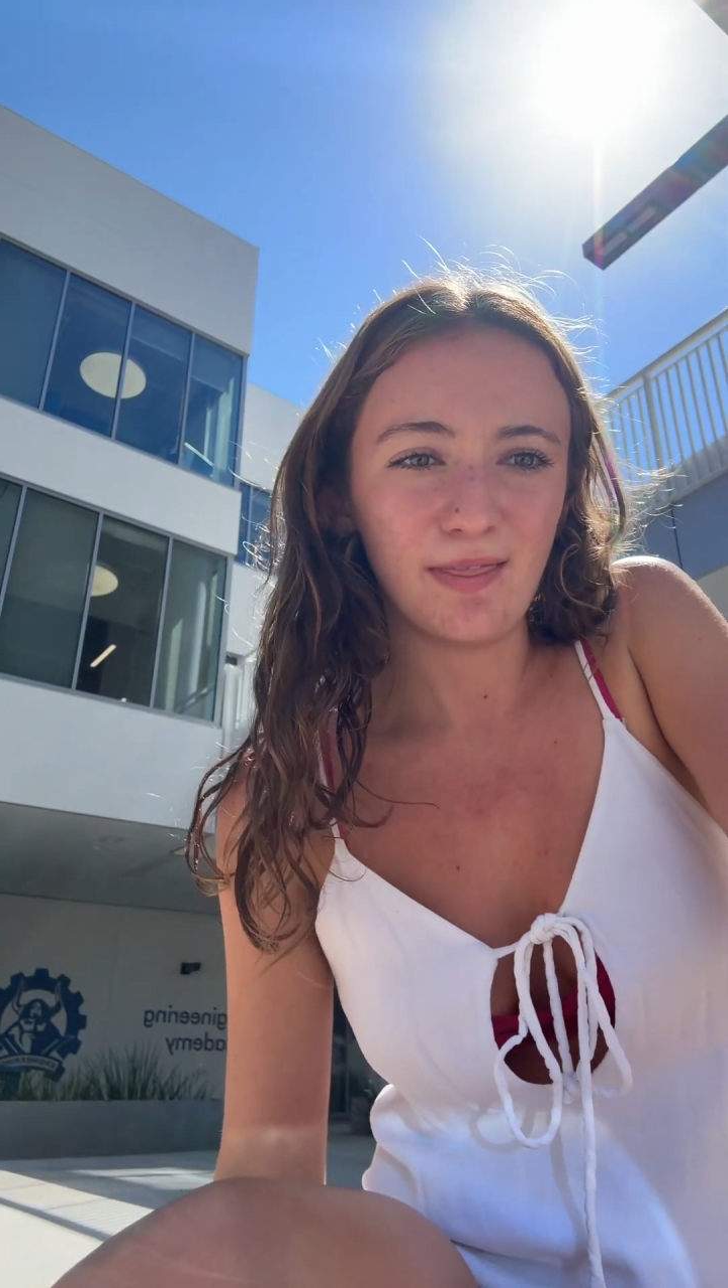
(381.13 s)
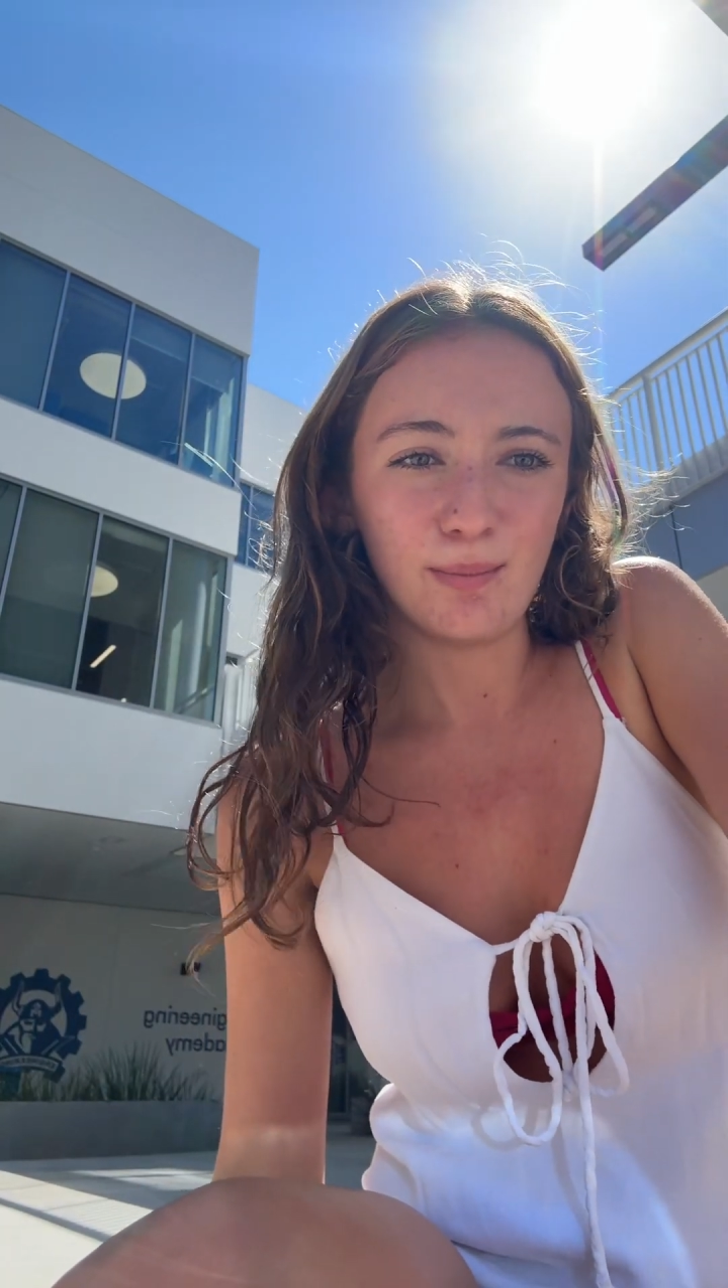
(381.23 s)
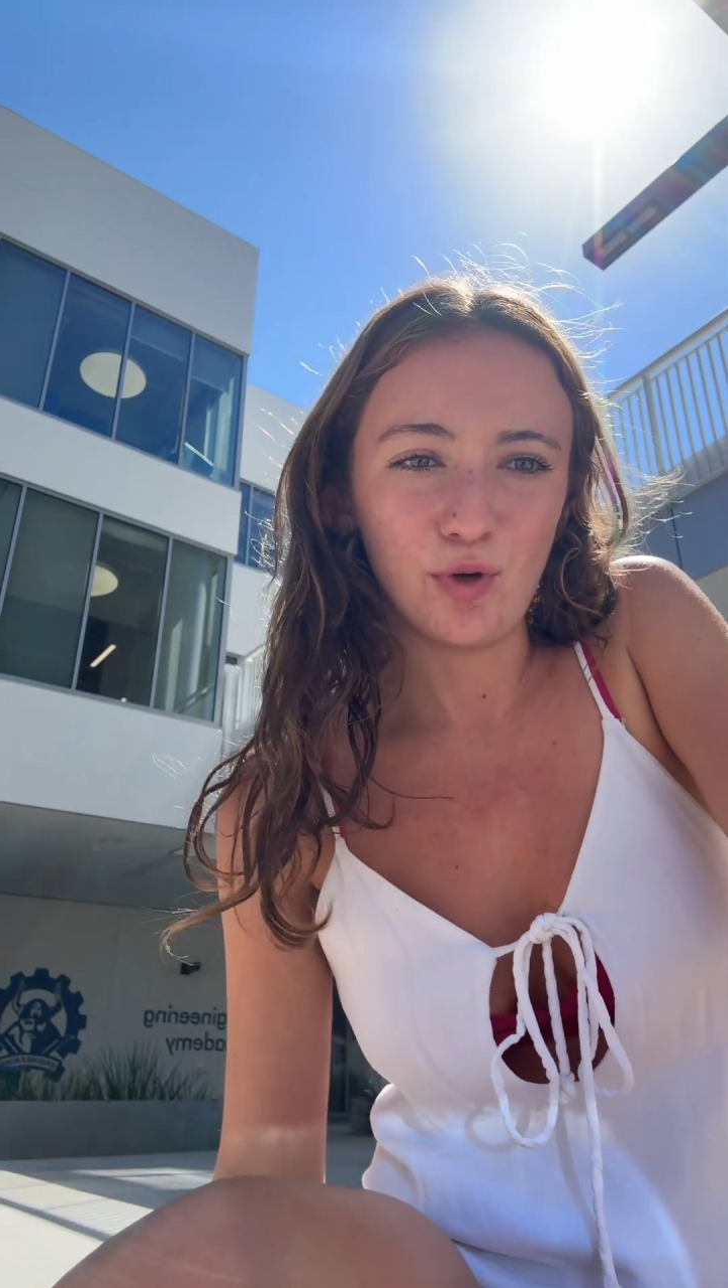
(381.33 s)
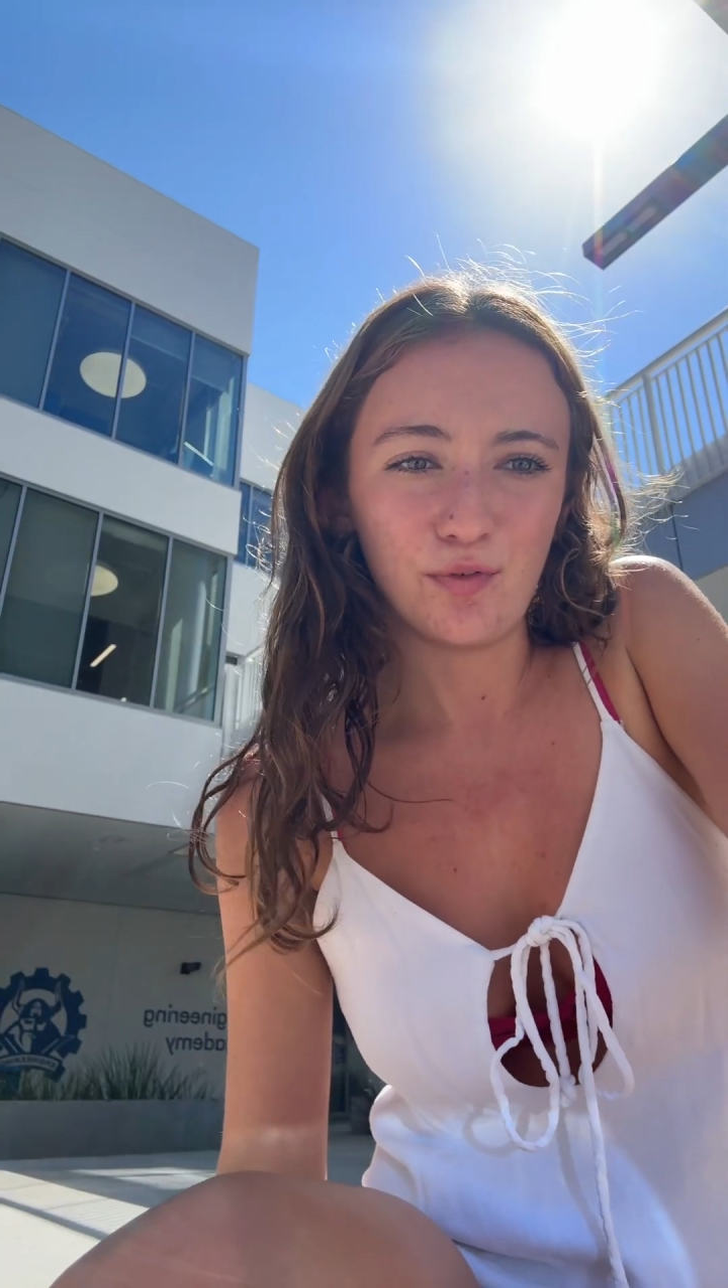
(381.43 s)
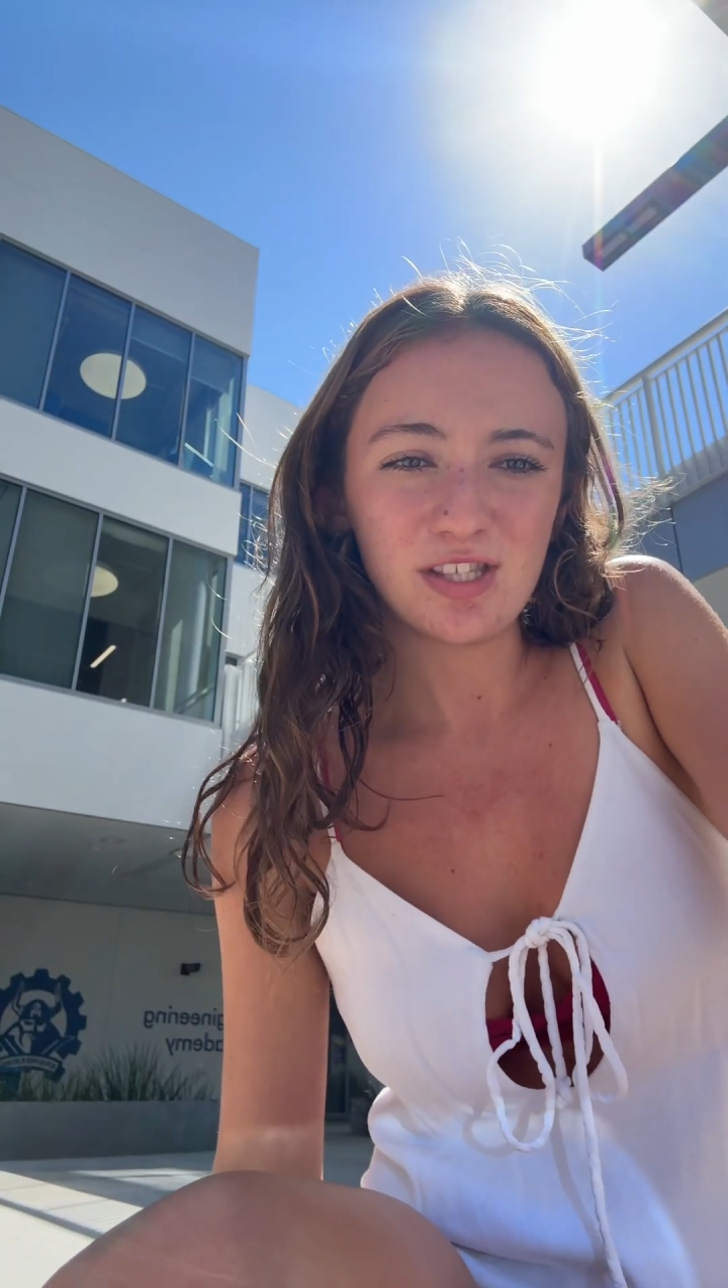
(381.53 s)
the
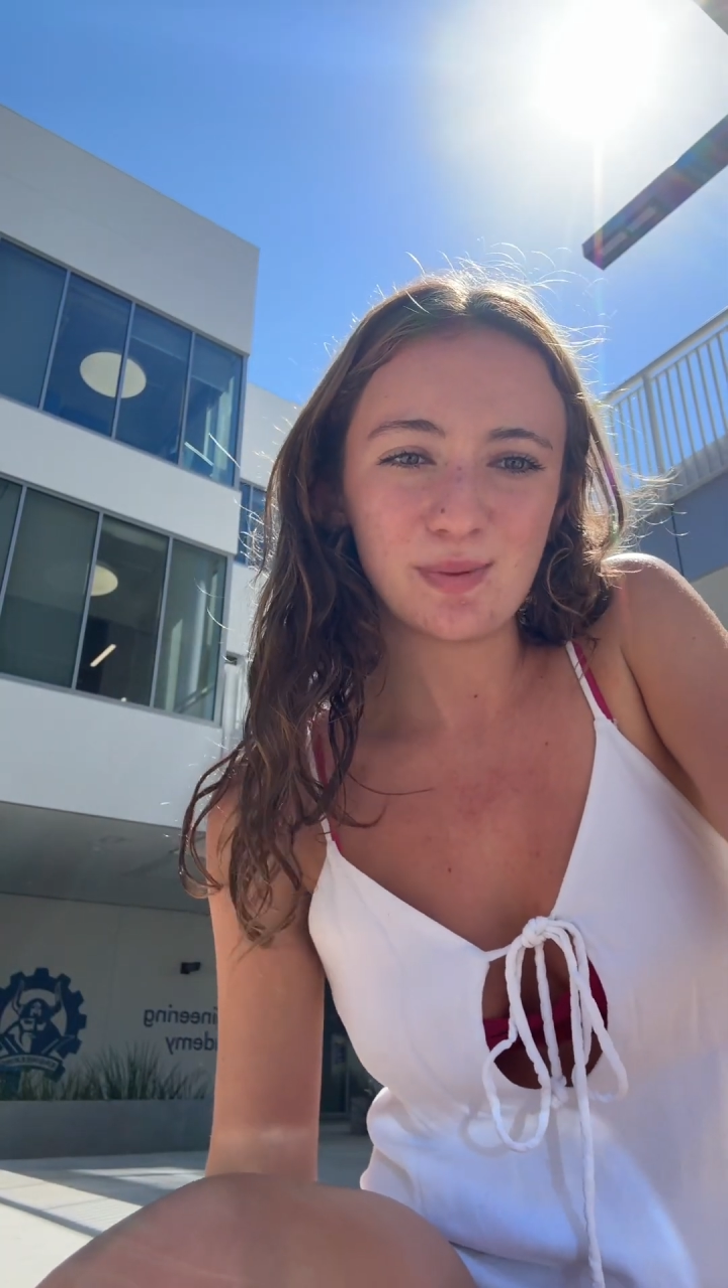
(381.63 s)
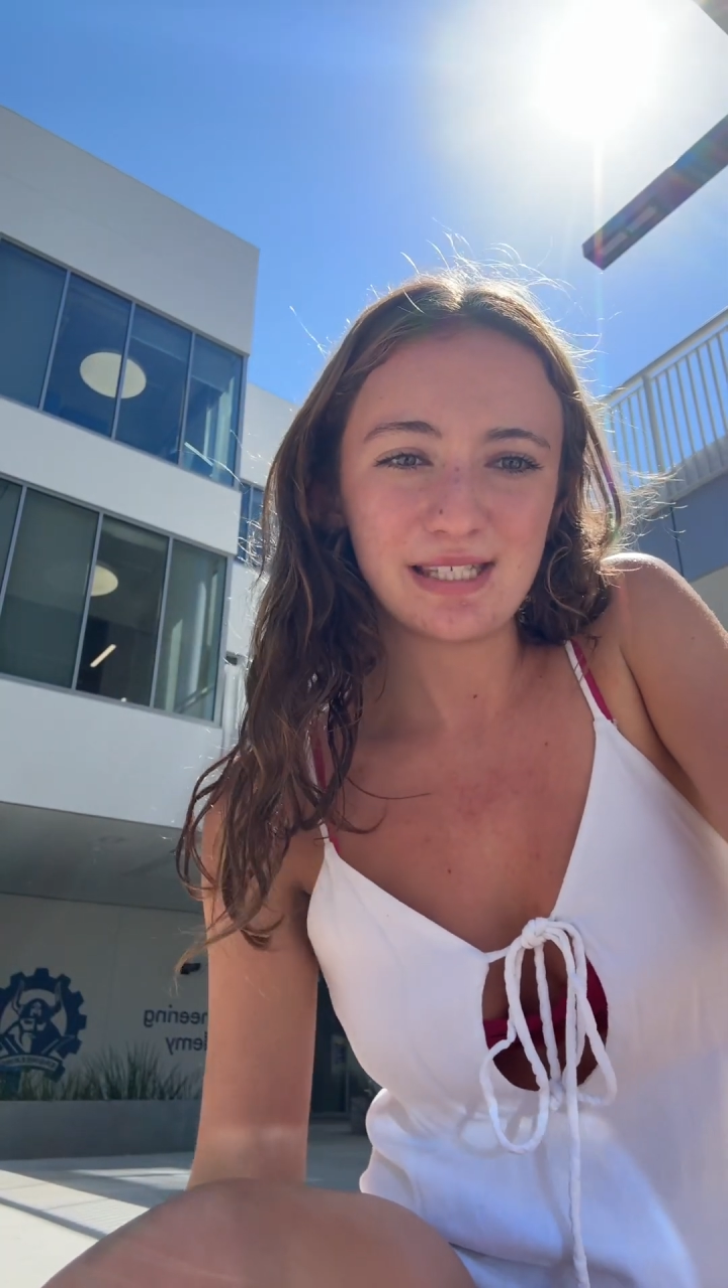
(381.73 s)
movements we